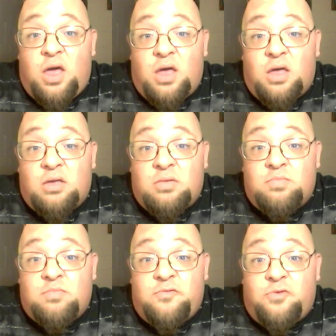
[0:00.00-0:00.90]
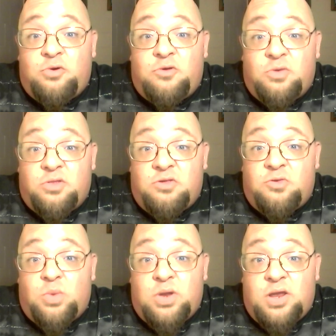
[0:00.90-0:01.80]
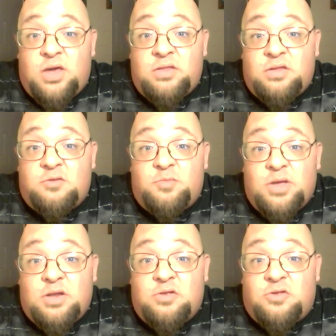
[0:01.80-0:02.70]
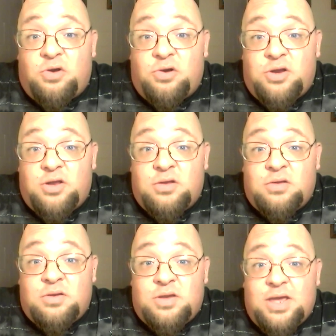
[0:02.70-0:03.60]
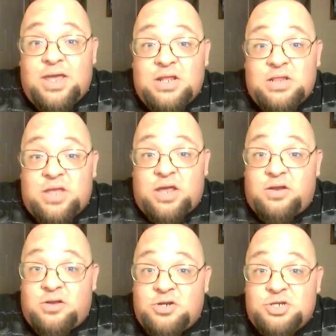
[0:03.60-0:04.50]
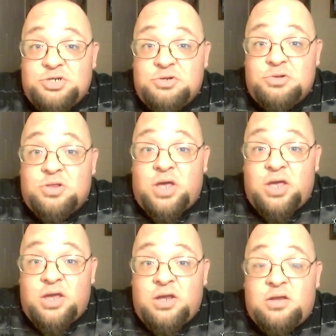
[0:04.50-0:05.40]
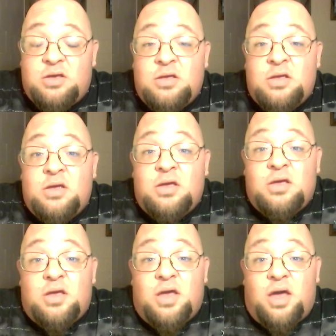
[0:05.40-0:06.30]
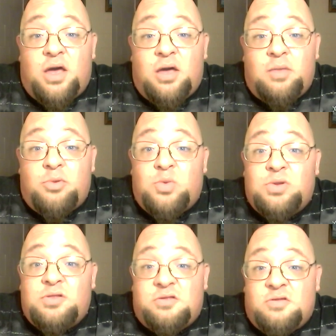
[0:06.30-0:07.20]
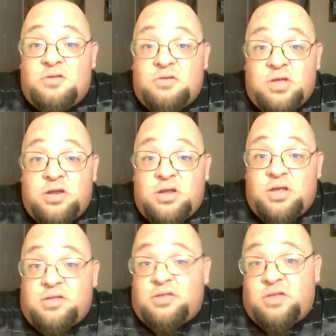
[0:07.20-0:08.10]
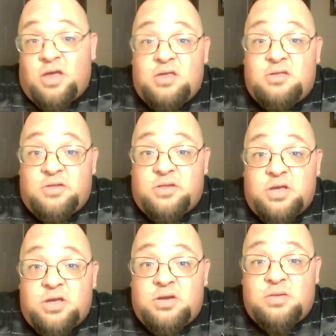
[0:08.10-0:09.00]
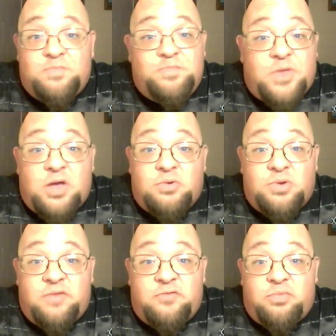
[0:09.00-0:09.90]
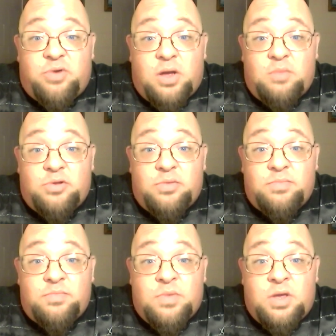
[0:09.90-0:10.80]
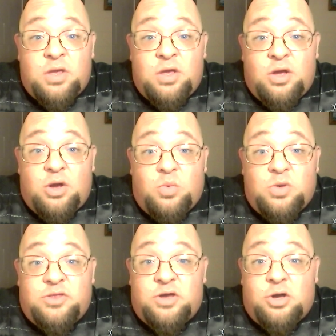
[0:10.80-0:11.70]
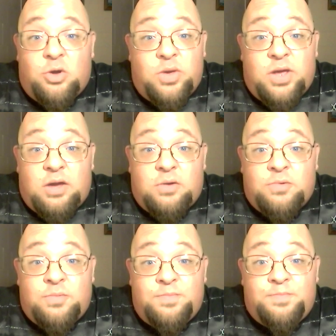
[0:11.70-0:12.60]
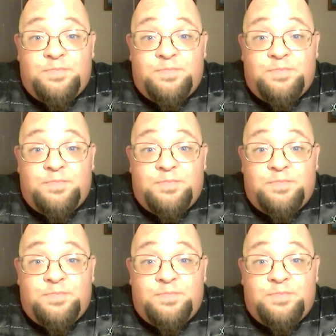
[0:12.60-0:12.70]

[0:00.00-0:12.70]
Of course, with as windy as it's been, it's hard to get an initial light, but once it's lit, it stays lit. I don't have a problem with it going out.